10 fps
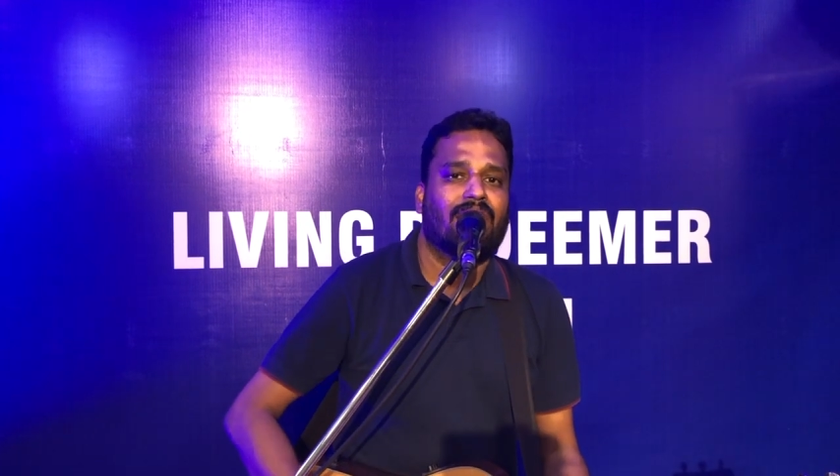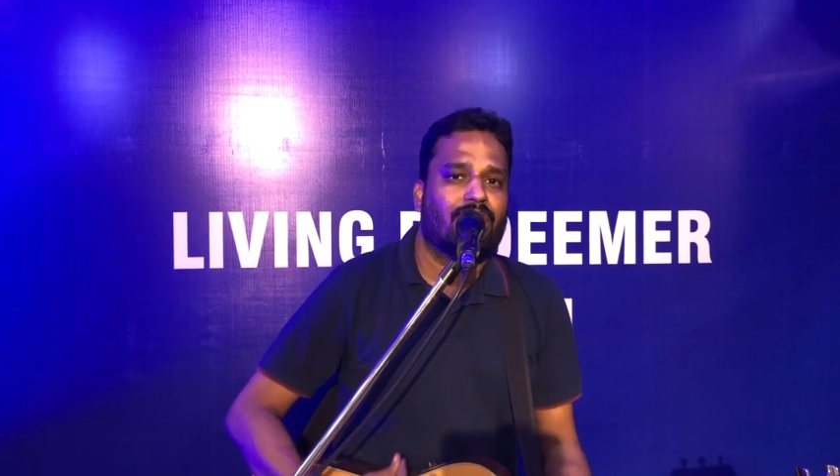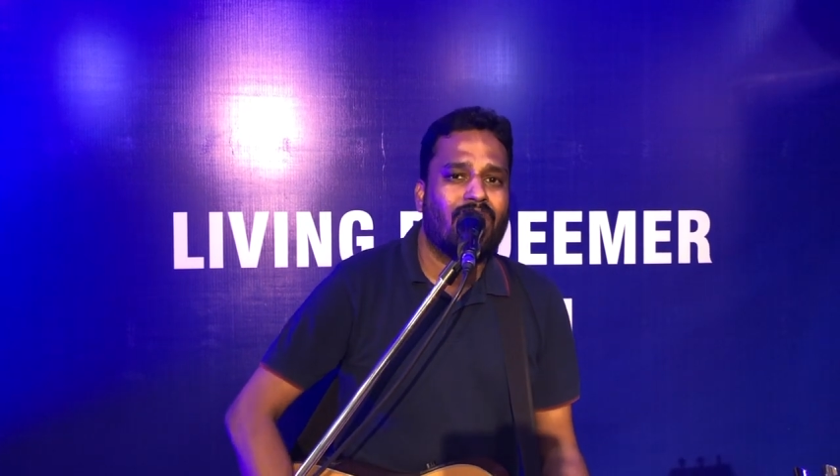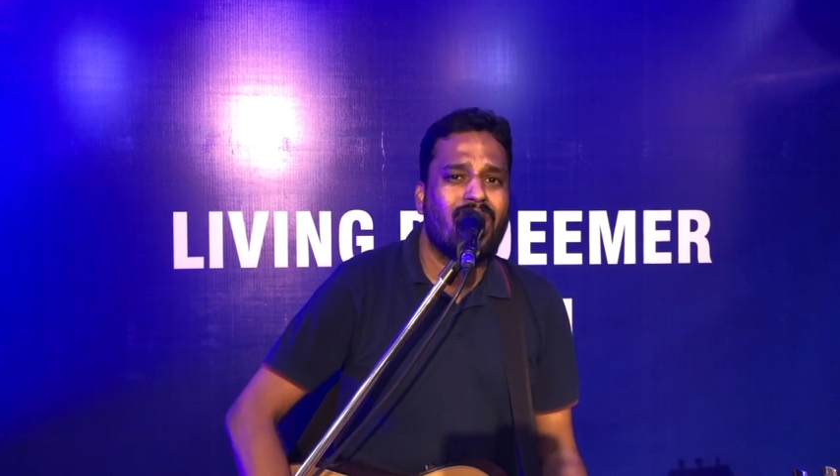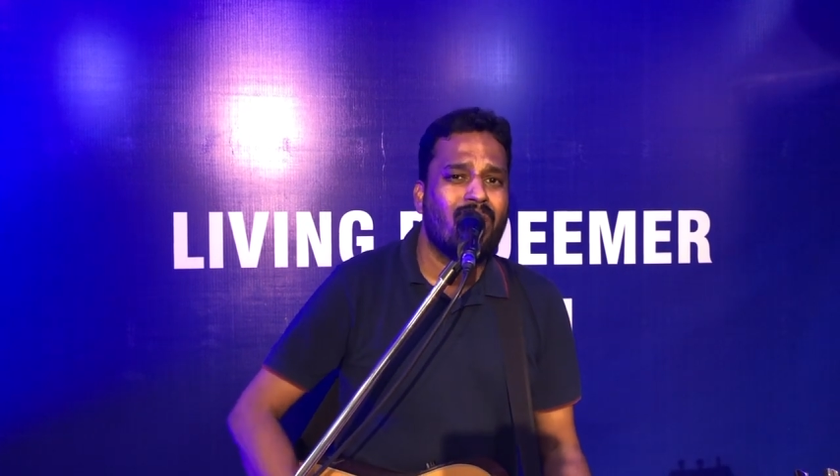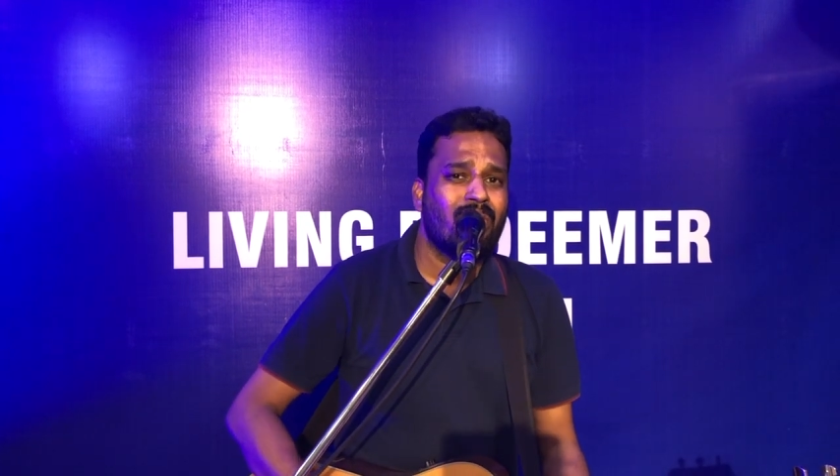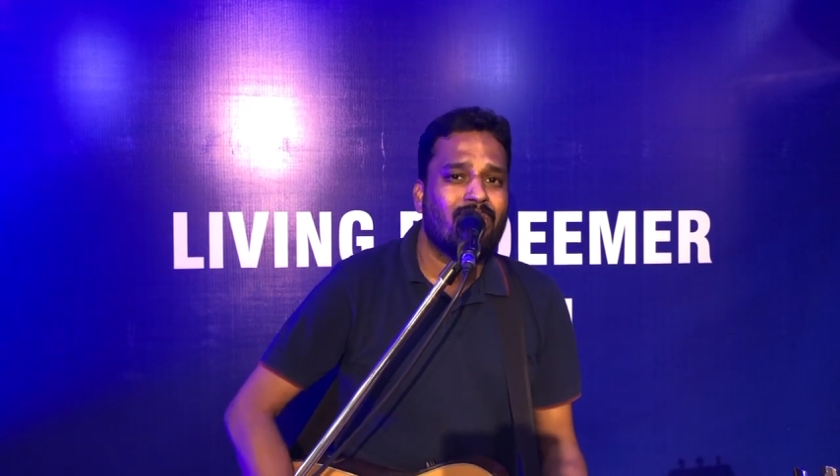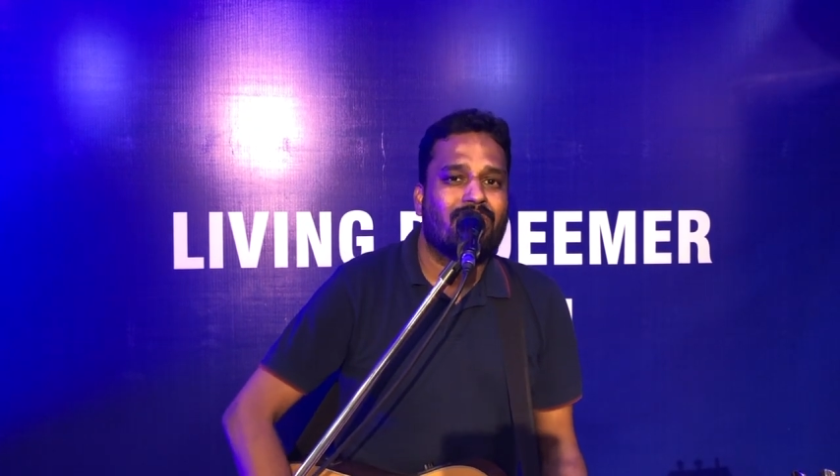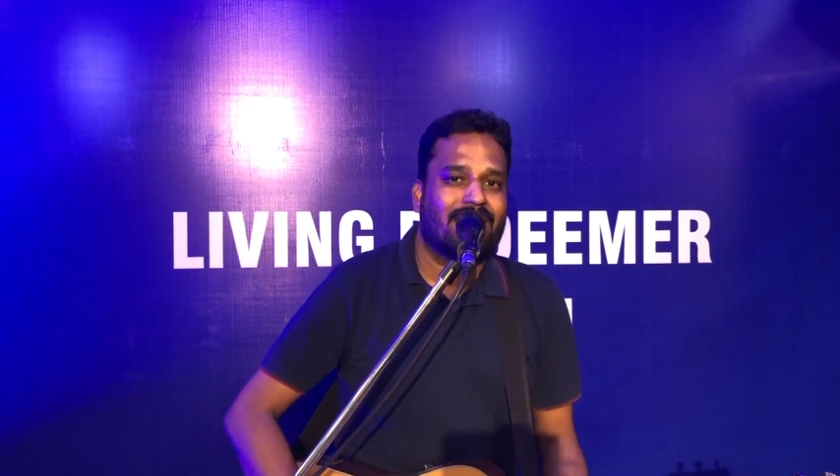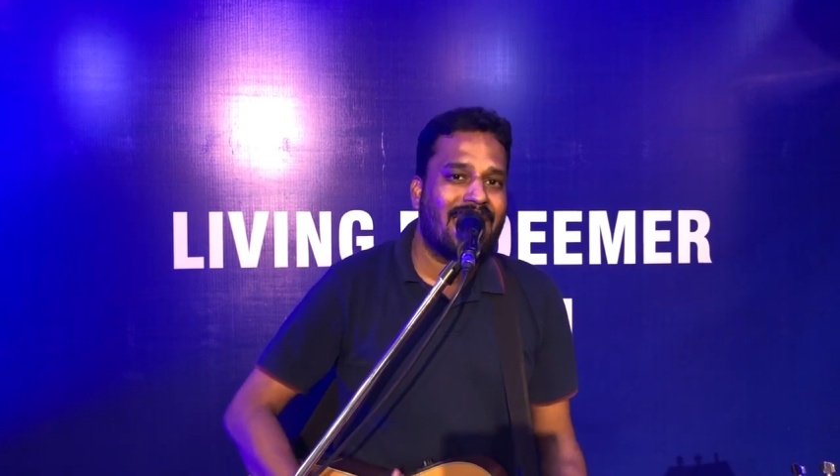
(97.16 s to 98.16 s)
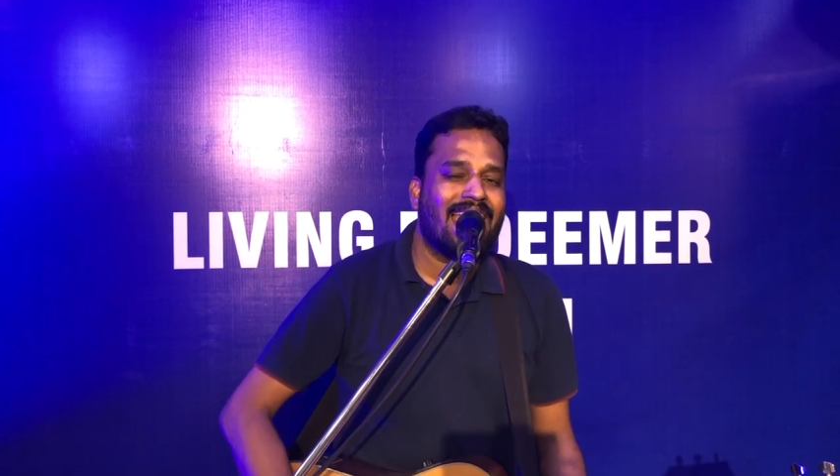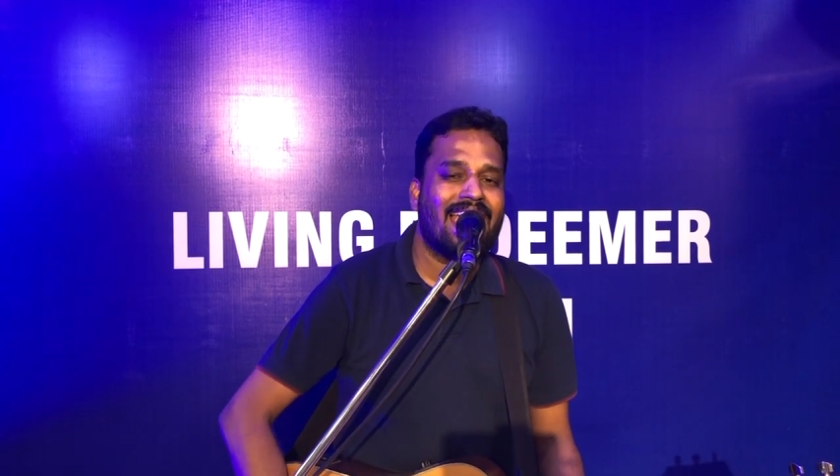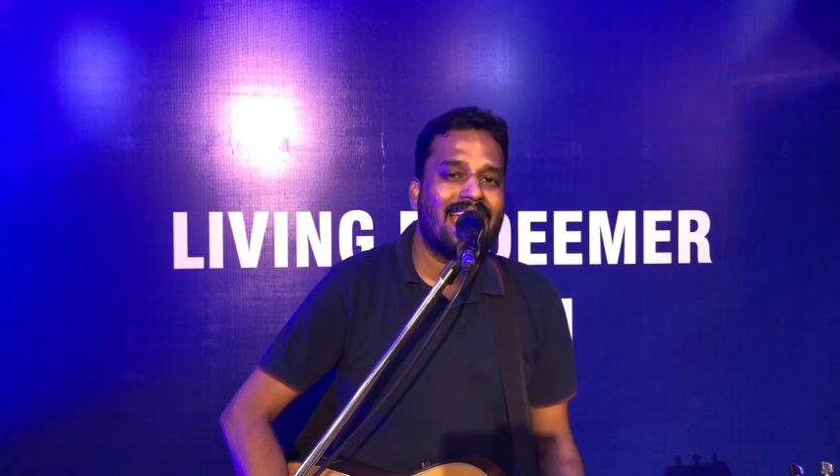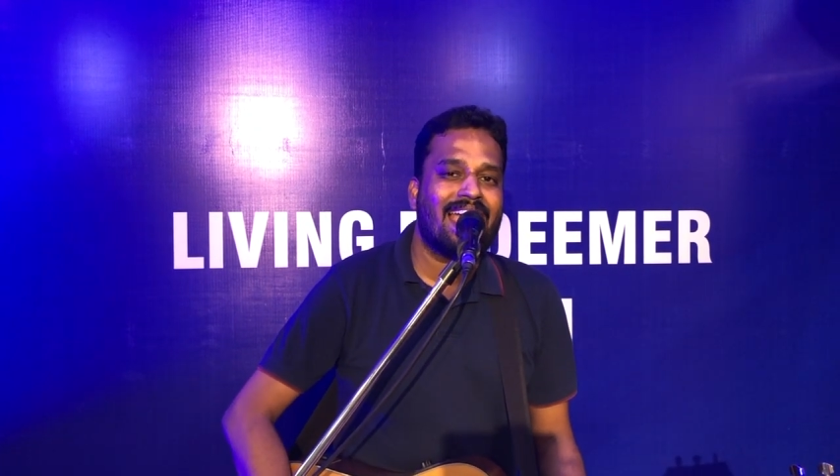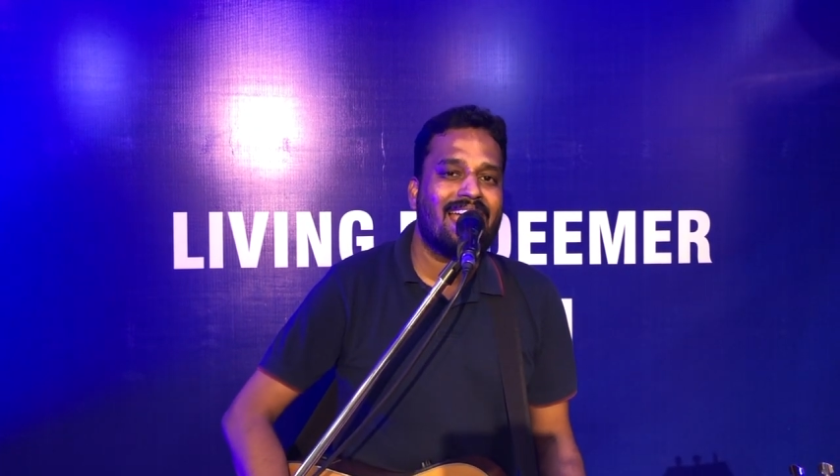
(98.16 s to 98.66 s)
know
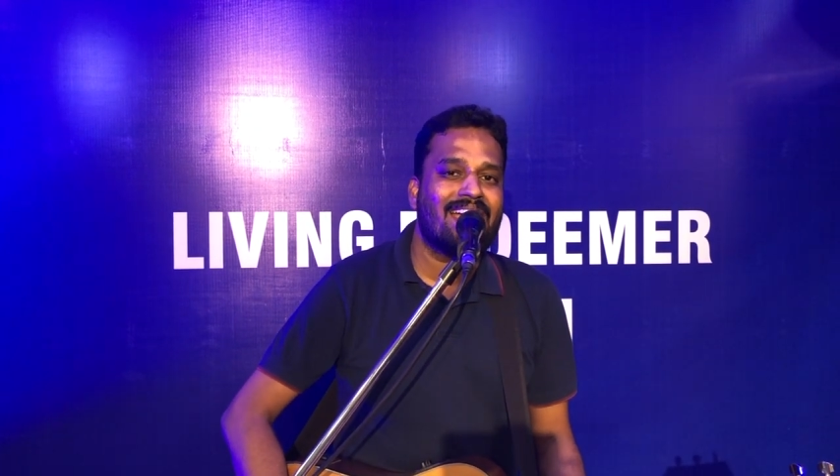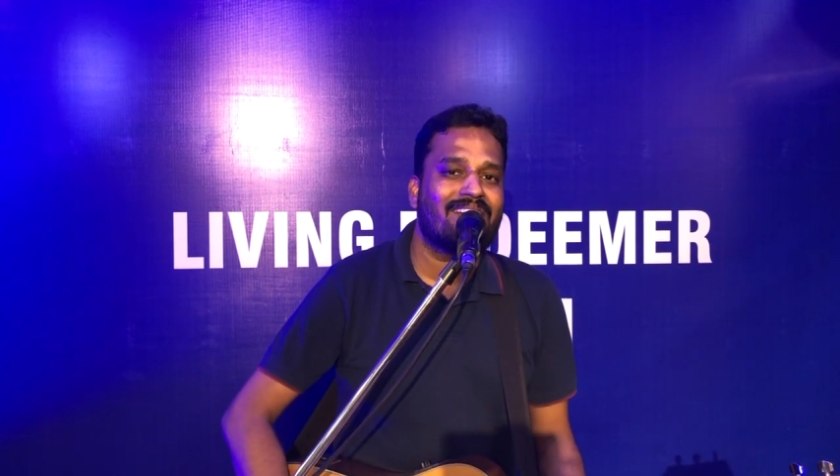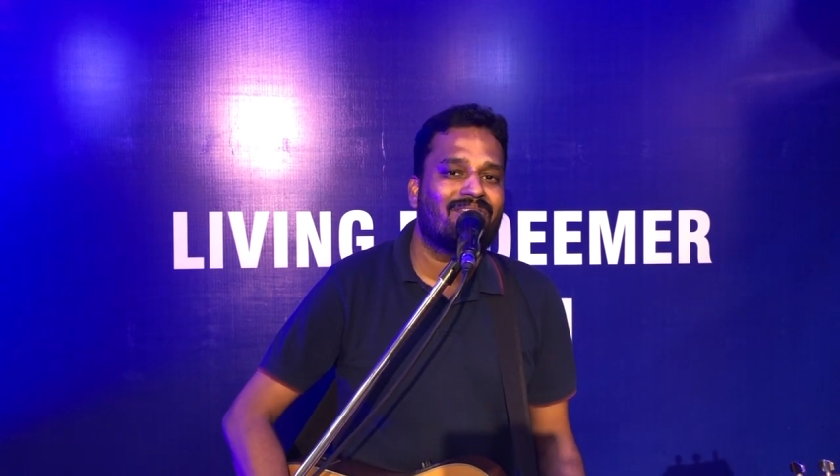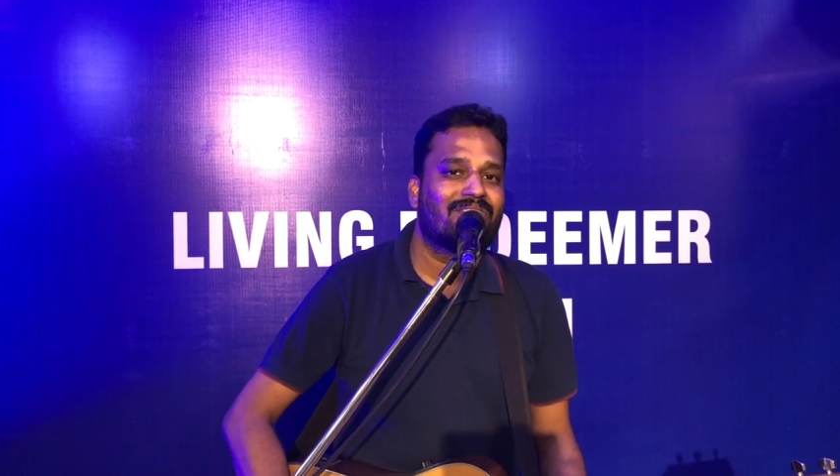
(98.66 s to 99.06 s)
now.